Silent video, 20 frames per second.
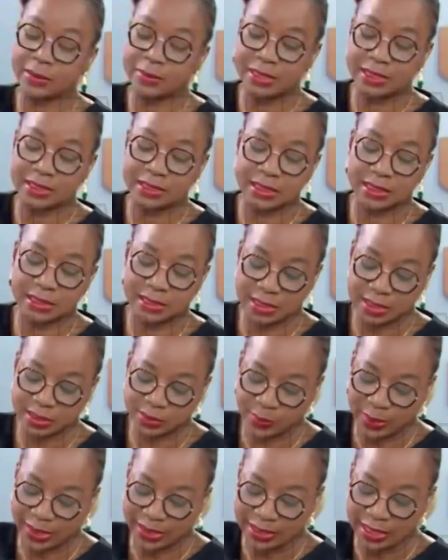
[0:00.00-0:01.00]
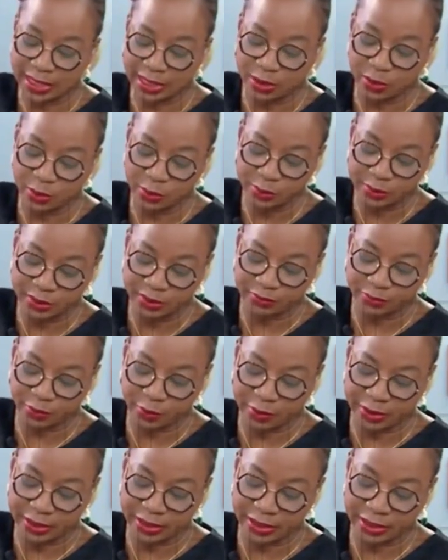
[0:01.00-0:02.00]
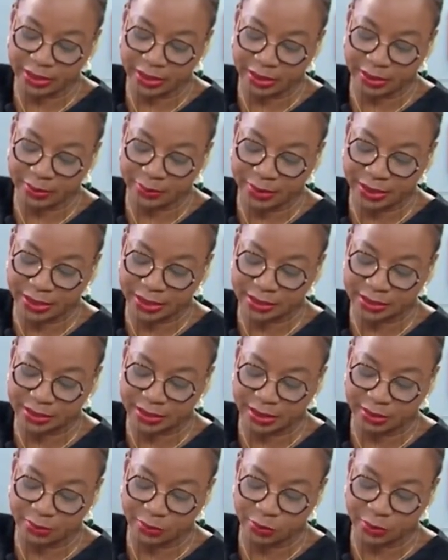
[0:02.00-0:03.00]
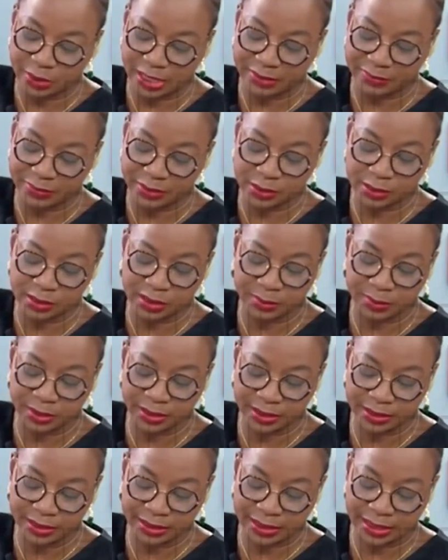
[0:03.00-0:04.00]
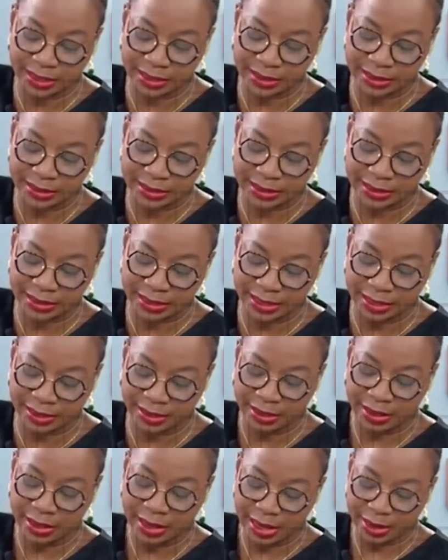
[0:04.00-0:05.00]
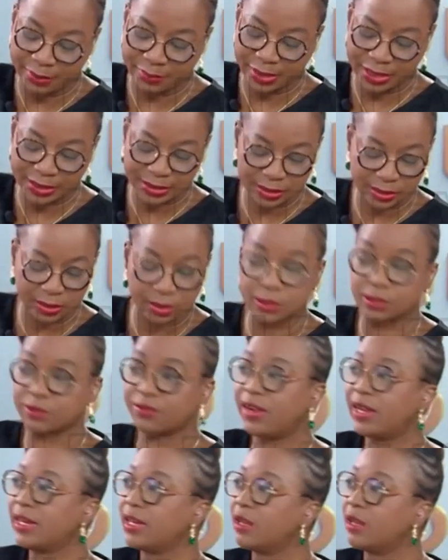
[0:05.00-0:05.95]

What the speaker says: instances, by now, the foreign minister would have been summoning the Canadian ambassador to find